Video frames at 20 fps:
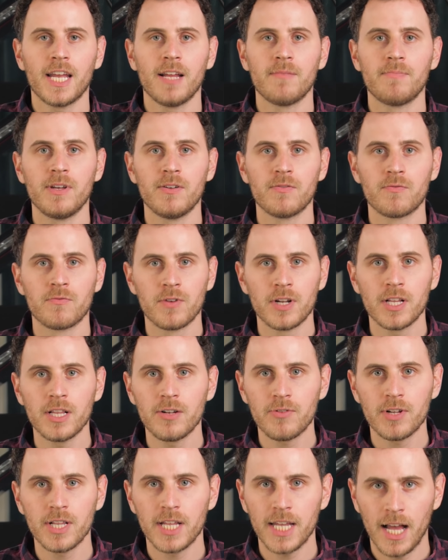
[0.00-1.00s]
can be
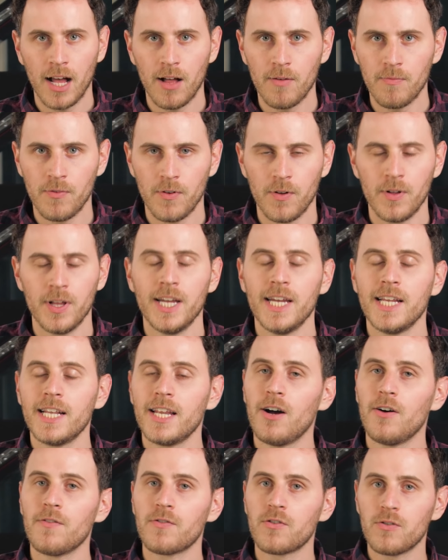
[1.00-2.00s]
really, really helpful.
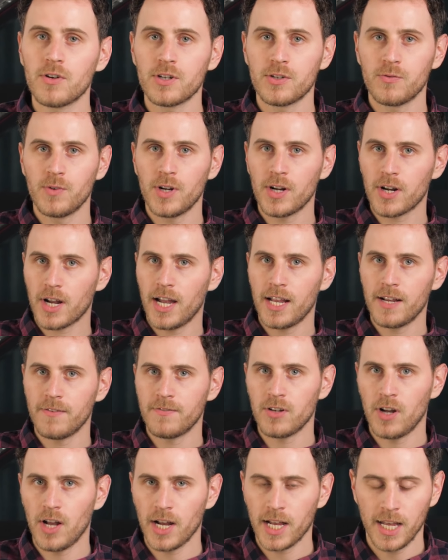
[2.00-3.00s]
Now, of course, we're kind
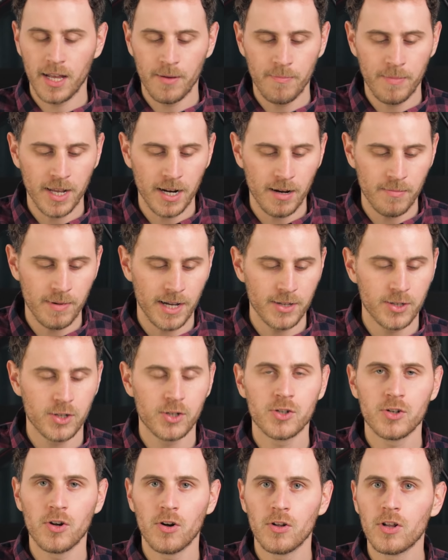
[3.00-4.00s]
of talking a bit about
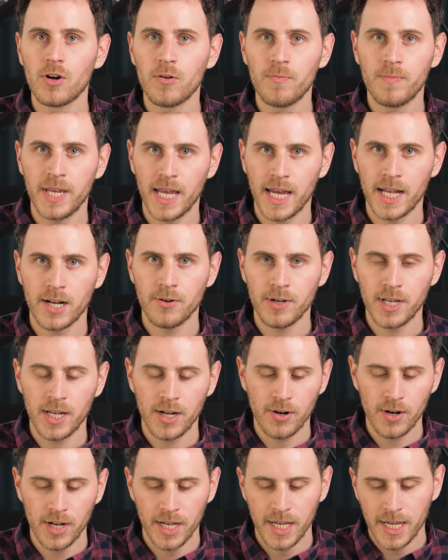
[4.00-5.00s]
solo piano
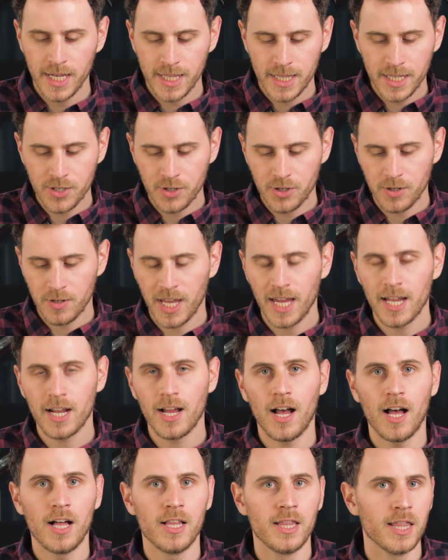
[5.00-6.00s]
here. This could
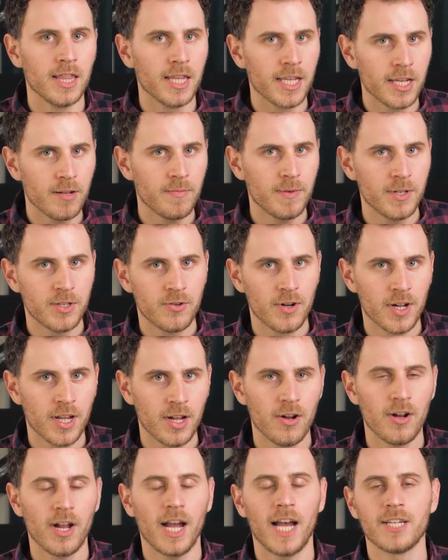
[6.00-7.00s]
get a little bit
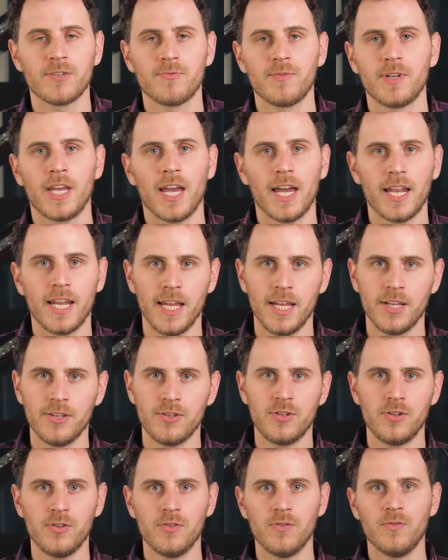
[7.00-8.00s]
trickier as we get
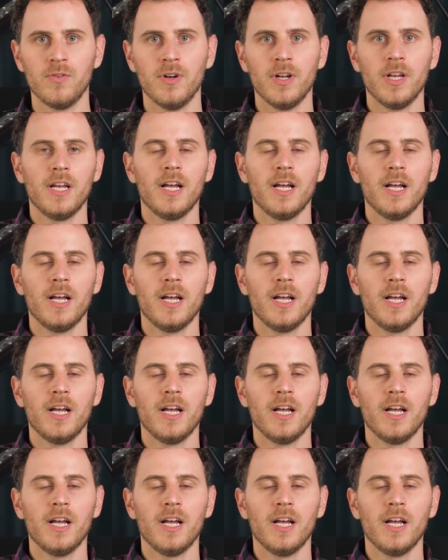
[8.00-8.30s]
into